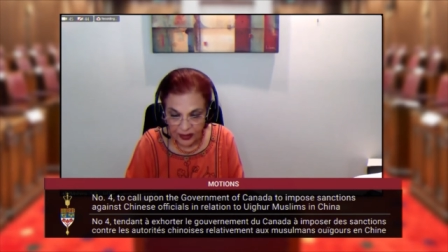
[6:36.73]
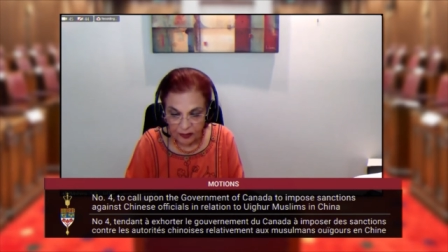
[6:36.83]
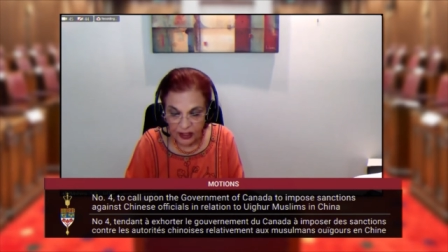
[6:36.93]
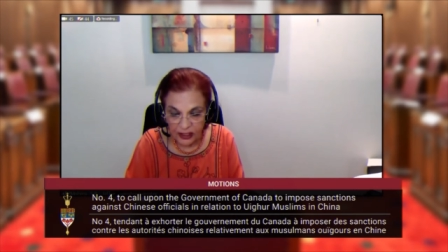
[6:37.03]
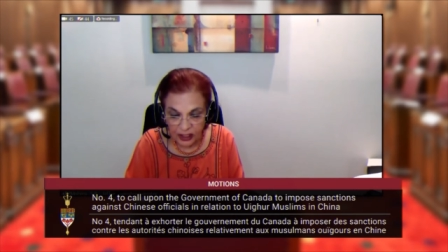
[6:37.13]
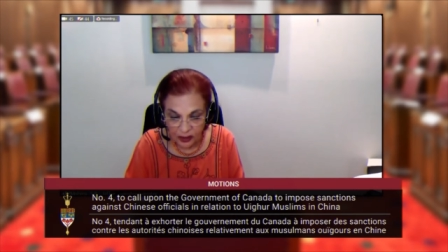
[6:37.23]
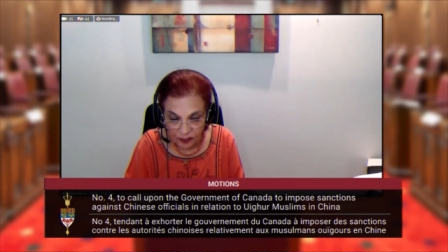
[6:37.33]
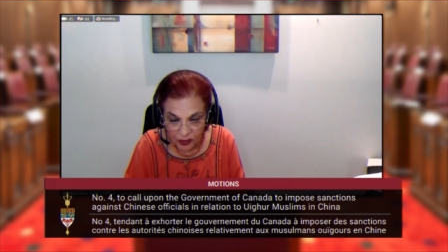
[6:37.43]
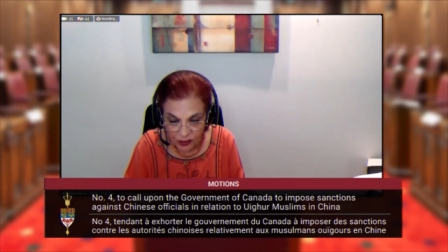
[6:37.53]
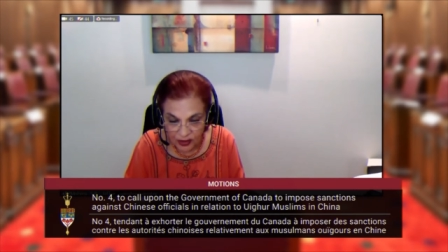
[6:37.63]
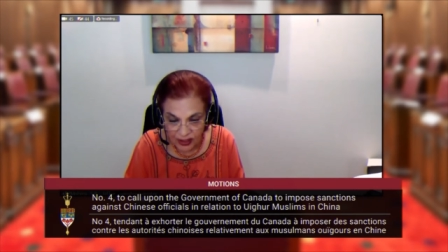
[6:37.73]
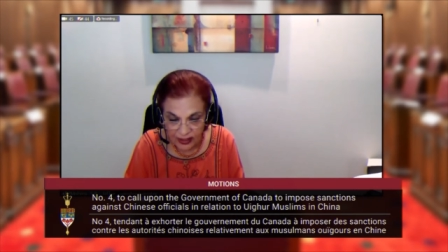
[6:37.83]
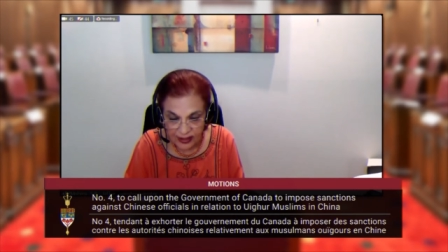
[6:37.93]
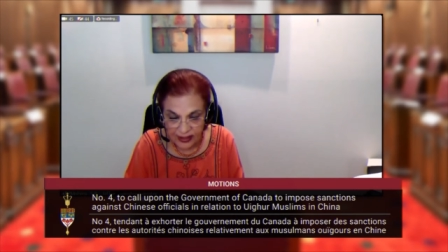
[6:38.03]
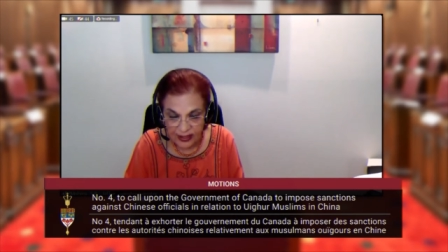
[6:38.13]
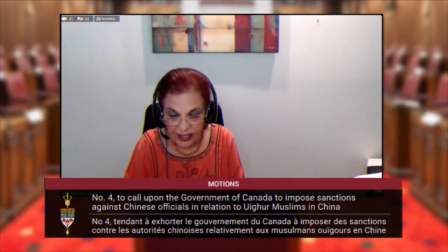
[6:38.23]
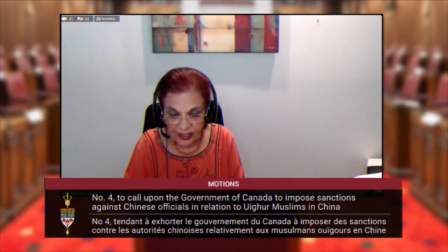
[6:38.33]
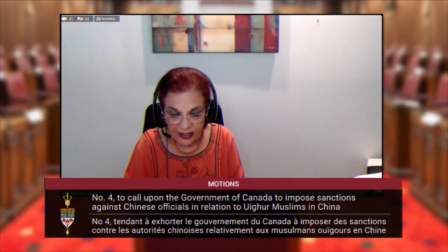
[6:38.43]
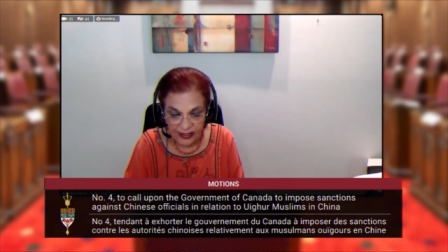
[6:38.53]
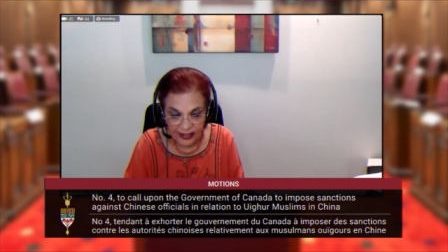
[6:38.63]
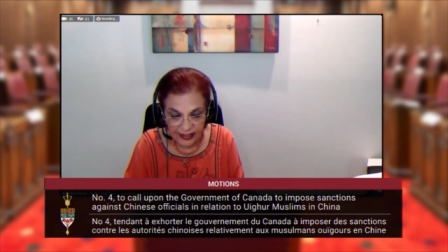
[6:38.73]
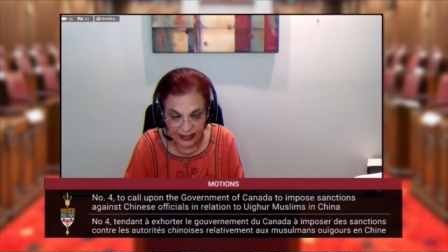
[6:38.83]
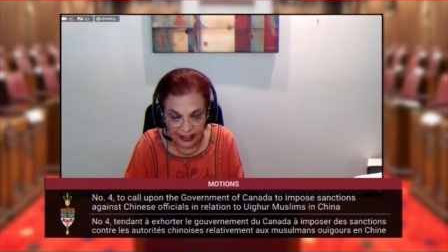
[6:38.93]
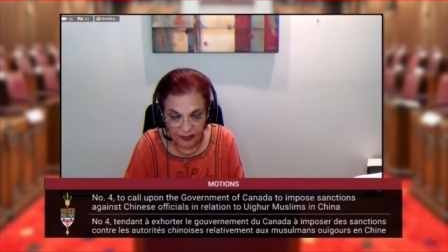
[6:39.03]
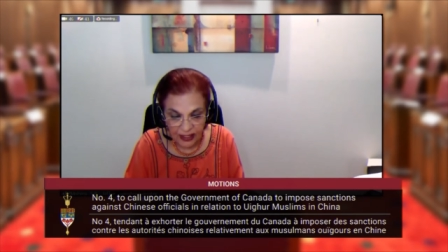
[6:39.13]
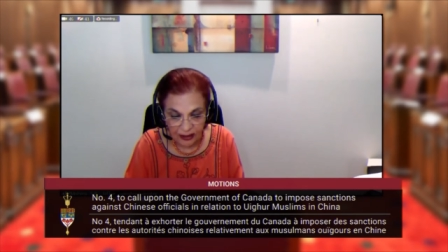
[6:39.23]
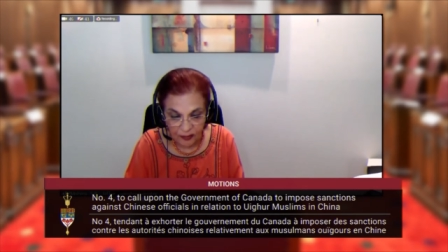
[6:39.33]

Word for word: but the abuses, the systemic